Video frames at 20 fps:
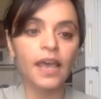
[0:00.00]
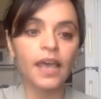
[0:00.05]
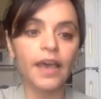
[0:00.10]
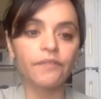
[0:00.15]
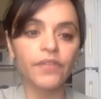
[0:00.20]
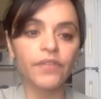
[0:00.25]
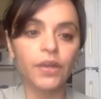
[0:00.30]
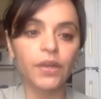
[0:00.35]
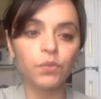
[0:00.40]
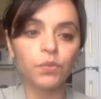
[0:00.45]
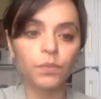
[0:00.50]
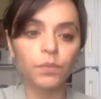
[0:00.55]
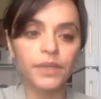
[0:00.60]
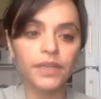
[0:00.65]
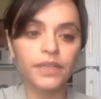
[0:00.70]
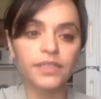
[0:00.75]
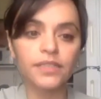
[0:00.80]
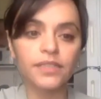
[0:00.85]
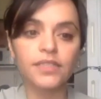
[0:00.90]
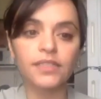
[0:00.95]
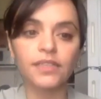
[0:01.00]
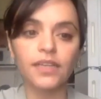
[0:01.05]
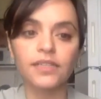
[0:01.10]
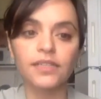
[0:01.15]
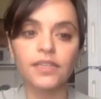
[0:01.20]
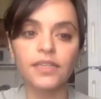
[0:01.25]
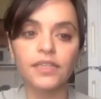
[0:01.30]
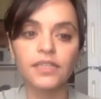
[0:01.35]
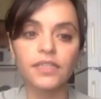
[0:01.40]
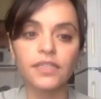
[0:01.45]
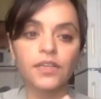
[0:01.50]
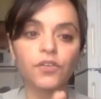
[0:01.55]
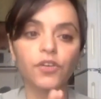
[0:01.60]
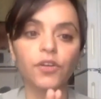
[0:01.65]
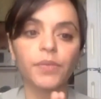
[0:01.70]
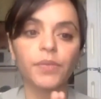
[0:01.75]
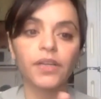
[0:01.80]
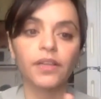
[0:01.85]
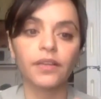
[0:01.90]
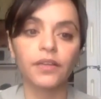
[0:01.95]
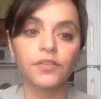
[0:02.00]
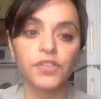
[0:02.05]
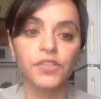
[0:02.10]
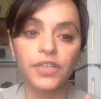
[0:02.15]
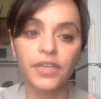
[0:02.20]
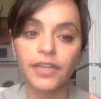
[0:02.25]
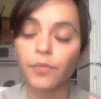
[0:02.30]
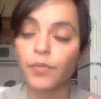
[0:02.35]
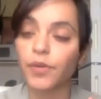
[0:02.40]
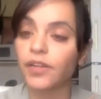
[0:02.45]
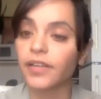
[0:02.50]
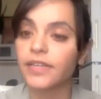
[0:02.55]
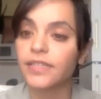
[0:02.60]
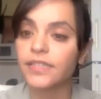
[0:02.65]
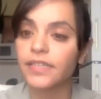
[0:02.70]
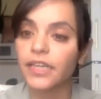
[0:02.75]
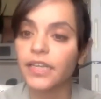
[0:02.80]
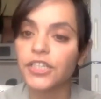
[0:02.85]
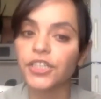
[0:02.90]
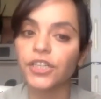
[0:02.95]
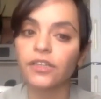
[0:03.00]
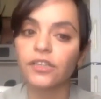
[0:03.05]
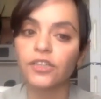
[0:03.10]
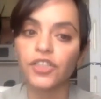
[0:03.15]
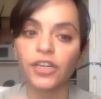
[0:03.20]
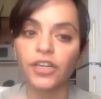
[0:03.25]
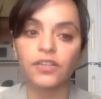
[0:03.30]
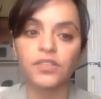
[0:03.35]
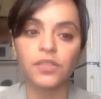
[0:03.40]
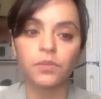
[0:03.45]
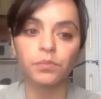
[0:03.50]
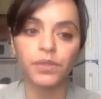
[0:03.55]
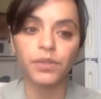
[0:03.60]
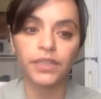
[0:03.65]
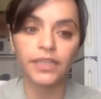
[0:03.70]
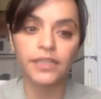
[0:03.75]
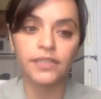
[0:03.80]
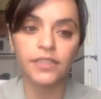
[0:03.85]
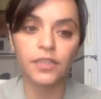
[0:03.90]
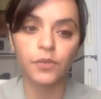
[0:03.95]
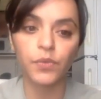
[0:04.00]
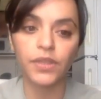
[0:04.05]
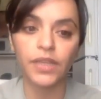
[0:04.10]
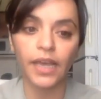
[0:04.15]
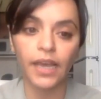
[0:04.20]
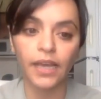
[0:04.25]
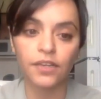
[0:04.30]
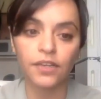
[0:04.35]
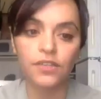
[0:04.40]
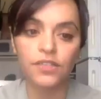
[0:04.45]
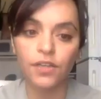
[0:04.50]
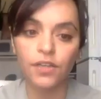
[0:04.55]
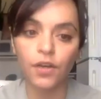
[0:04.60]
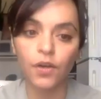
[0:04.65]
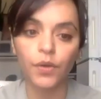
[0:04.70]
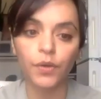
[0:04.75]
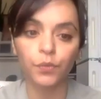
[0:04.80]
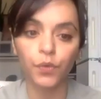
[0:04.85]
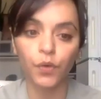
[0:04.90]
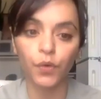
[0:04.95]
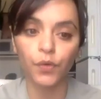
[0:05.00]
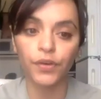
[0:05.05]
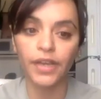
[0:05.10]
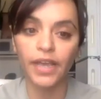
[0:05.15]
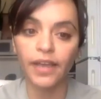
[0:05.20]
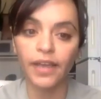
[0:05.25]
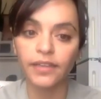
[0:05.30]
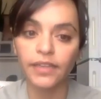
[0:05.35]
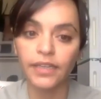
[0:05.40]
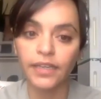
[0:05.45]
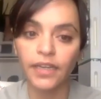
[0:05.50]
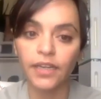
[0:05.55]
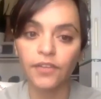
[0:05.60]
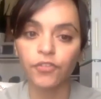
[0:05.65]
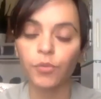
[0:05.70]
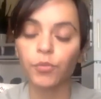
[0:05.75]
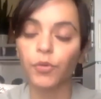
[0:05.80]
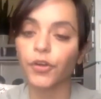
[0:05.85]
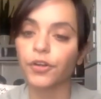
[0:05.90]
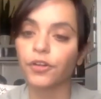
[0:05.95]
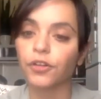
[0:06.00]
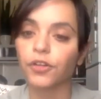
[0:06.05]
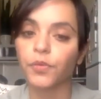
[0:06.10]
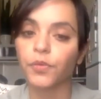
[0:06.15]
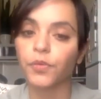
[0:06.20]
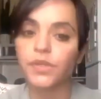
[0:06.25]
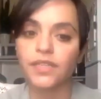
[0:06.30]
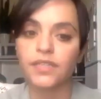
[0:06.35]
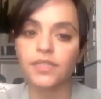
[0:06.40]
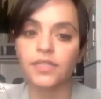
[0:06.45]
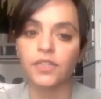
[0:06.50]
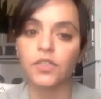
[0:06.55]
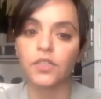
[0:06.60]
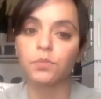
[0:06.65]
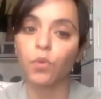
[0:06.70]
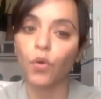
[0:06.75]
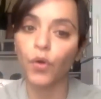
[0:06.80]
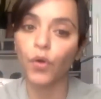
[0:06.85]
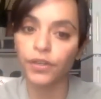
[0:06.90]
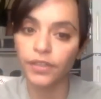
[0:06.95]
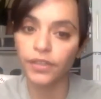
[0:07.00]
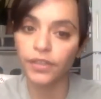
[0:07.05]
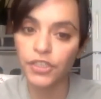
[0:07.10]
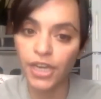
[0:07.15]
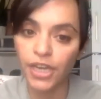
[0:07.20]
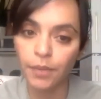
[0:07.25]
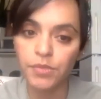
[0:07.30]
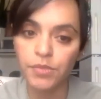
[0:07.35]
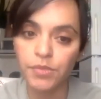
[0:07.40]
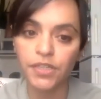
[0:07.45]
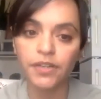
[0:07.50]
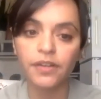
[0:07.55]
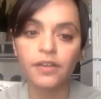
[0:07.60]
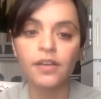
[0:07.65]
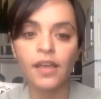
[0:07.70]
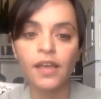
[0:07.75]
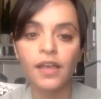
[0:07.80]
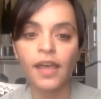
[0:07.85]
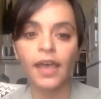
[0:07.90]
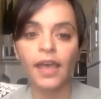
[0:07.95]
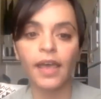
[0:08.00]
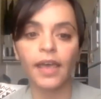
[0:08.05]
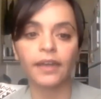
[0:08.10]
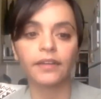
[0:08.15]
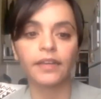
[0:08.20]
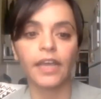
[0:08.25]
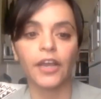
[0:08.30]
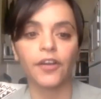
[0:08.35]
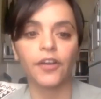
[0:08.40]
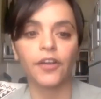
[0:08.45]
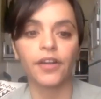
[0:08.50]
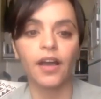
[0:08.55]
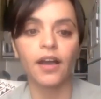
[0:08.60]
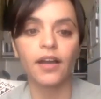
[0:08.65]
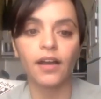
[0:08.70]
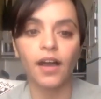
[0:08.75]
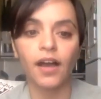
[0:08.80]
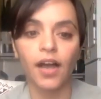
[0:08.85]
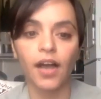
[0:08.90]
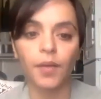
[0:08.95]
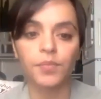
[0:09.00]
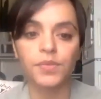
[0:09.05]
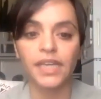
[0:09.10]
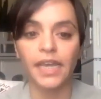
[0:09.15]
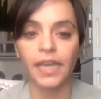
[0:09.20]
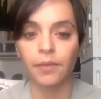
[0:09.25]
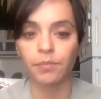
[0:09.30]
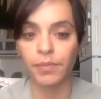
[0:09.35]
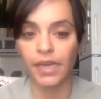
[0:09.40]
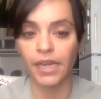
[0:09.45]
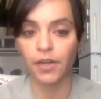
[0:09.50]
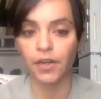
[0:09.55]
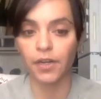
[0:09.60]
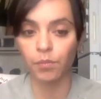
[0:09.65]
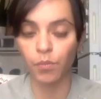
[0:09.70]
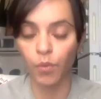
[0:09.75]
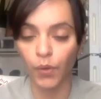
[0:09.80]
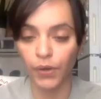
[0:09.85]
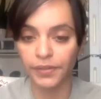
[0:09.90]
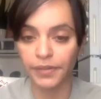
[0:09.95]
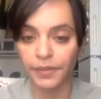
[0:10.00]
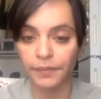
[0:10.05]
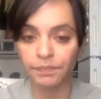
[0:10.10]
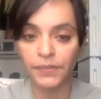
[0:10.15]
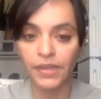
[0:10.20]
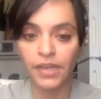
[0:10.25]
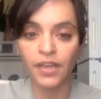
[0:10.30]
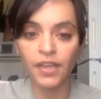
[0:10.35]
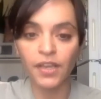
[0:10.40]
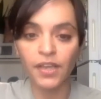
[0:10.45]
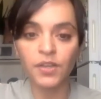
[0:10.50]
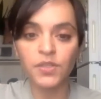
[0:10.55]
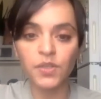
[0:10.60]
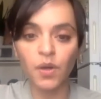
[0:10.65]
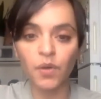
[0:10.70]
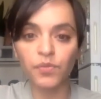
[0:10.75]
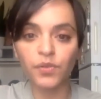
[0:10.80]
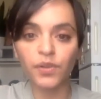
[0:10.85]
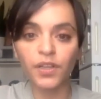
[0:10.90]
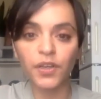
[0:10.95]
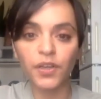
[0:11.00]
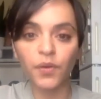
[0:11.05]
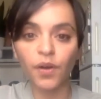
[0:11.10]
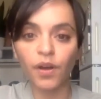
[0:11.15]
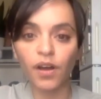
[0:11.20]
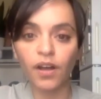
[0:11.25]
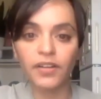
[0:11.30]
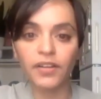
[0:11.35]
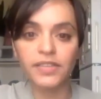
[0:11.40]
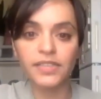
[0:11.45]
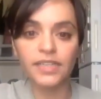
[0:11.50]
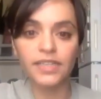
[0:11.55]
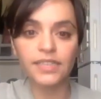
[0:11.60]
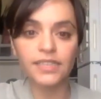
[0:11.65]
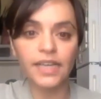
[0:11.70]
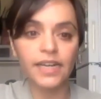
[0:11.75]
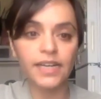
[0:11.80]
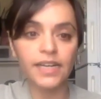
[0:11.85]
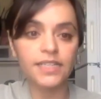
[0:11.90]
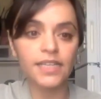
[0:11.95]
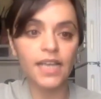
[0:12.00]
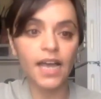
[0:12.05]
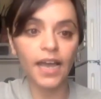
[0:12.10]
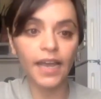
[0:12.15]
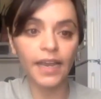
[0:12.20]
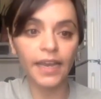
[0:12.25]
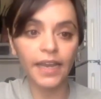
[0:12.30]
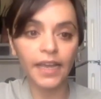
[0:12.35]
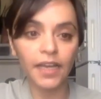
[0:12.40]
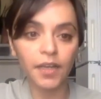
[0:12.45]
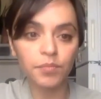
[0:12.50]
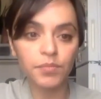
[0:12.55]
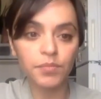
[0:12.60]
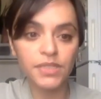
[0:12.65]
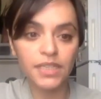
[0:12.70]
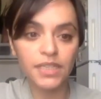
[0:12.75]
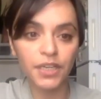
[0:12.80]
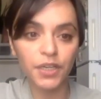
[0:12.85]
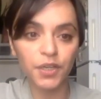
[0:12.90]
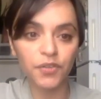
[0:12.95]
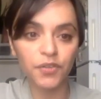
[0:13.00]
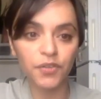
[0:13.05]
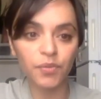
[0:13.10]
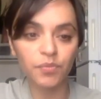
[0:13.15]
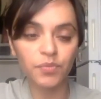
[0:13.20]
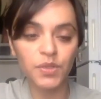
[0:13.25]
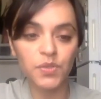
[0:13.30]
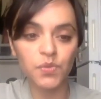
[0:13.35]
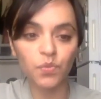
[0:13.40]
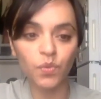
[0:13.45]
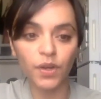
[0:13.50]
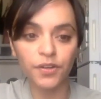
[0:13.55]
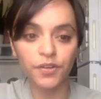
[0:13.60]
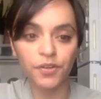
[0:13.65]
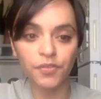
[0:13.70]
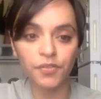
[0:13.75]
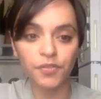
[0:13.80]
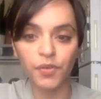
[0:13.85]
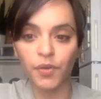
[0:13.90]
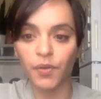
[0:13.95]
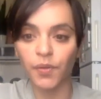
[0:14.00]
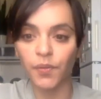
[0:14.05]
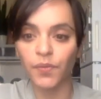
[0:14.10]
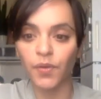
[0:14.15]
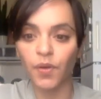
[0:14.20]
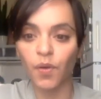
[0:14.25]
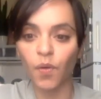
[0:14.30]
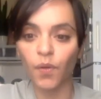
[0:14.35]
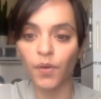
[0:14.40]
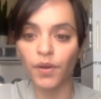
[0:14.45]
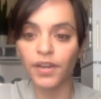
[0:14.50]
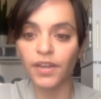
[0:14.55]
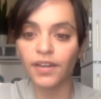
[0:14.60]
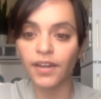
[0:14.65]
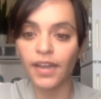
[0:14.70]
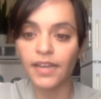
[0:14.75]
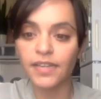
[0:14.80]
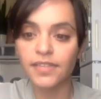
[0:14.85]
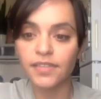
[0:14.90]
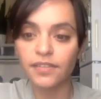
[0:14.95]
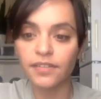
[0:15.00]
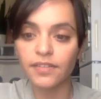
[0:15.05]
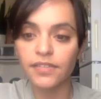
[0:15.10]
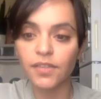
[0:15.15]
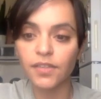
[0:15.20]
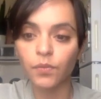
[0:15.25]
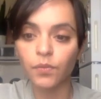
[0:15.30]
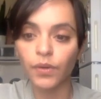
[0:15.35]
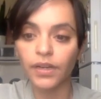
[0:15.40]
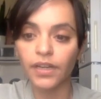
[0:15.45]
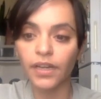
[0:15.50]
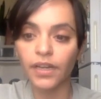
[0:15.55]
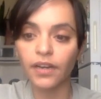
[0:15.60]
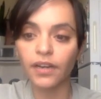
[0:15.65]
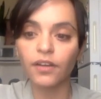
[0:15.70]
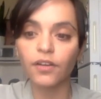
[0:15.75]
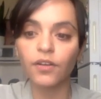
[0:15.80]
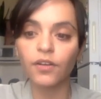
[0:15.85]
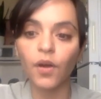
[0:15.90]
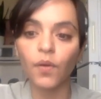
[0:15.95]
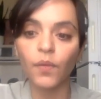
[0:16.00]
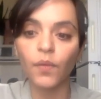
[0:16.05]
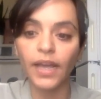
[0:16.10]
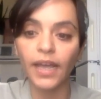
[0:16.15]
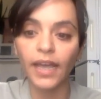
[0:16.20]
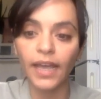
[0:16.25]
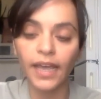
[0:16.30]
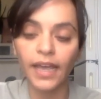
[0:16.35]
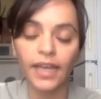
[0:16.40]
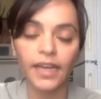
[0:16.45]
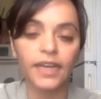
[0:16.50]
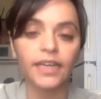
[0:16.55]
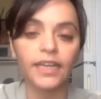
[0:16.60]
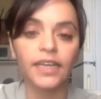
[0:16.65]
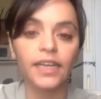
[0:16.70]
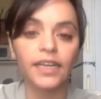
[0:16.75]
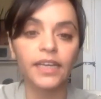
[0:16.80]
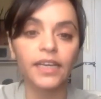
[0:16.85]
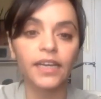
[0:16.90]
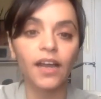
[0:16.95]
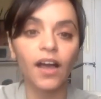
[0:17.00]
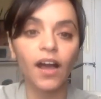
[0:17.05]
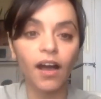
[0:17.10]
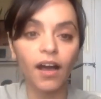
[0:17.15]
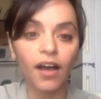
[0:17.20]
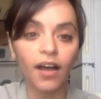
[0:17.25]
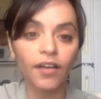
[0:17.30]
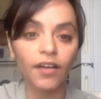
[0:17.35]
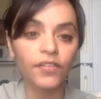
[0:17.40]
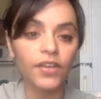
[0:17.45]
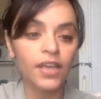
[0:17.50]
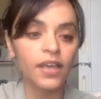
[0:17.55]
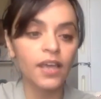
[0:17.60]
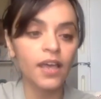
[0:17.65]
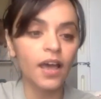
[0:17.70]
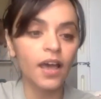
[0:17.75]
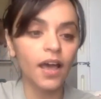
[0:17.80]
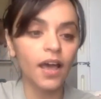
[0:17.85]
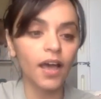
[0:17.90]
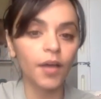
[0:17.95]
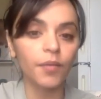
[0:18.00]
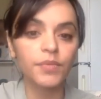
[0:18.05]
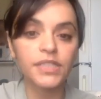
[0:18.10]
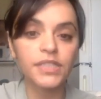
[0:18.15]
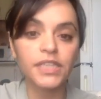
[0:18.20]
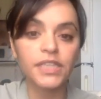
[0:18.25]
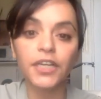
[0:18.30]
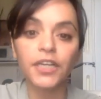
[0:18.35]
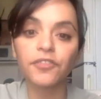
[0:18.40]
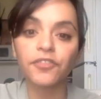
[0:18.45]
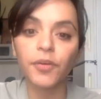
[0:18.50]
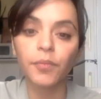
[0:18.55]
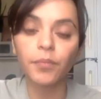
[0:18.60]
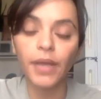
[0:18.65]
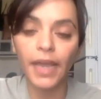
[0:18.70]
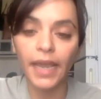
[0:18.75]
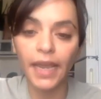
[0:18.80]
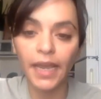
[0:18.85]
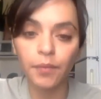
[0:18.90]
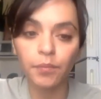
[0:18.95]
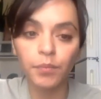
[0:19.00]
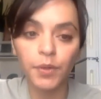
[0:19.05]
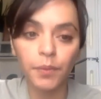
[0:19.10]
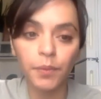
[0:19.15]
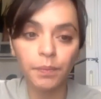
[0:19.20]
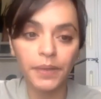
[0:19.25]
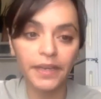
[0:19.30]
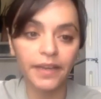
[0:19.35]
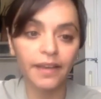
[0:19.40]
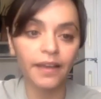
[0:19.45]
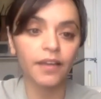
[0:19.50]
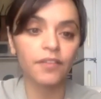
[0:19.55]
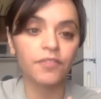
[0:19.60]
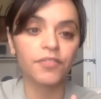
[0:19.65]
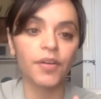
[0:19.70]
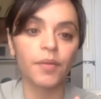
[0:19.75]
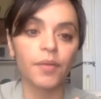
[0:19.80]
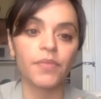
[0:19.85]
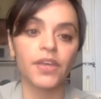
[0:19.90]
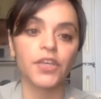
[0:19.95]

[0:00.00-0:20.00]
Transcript: And then we'll be discussing decriminalization, jails and policing with Anna So and Rory Elliott from Critical Resistance Portland chapter and Care Not Cops campaign in Portland. So hopefully you're all as excited as I am to hear from these wonderful organizers. And we're gonna go ahead and kick it off to hear from Amber Piatt from the